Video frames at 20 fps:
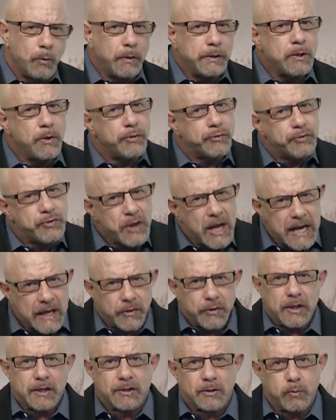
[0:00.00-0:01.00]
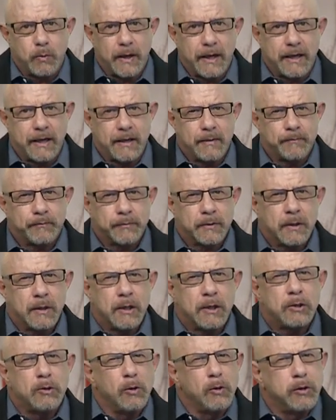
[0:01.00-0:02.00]
When you think this way,
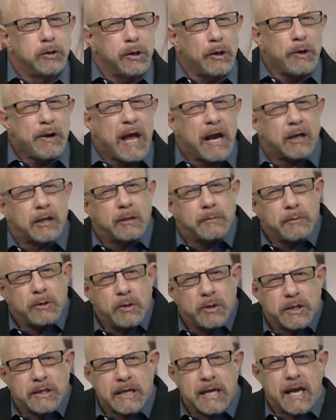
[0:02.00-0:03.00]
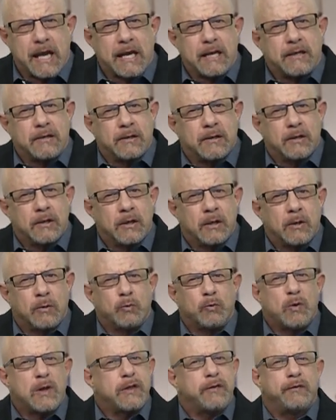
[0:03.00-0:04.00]
you'll learn how to communicate
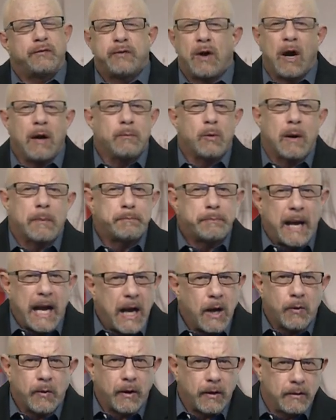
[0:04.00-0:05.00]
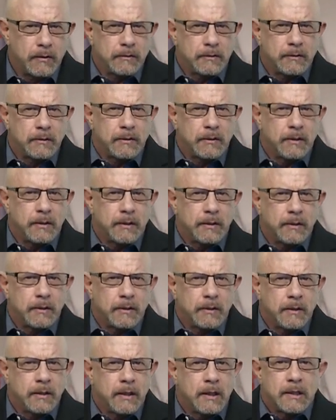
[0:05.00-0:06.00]
with far more power.
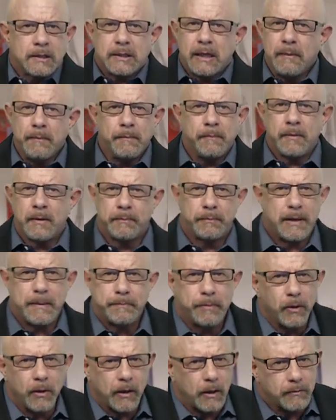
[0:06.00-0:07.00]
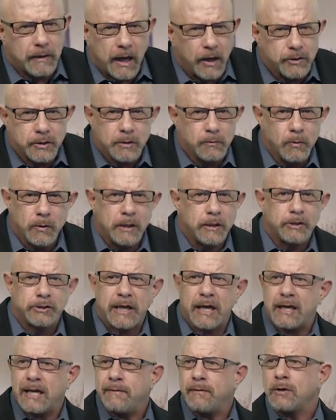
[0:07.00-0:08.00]
Some people around you won't
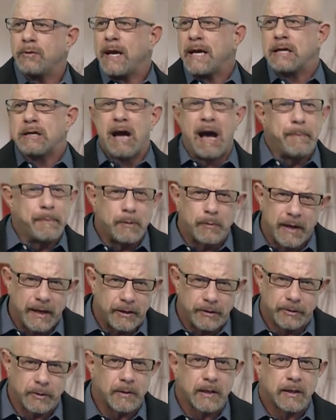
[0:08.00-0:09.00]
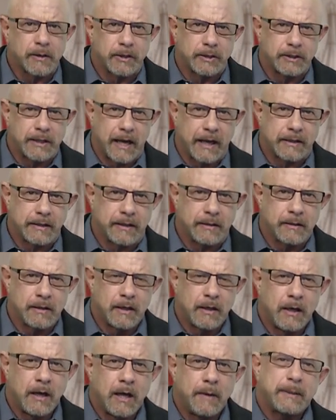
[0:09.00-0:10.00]
understand it. Even great copywriters don't understand it.
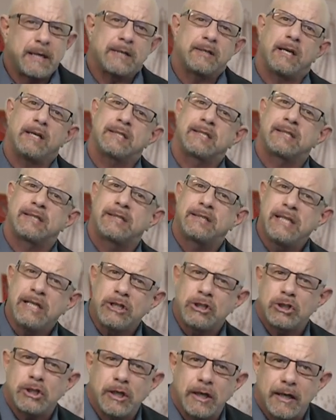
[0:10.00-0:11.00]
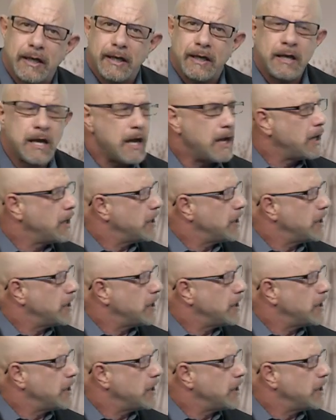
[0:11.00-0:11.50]
Because essentially,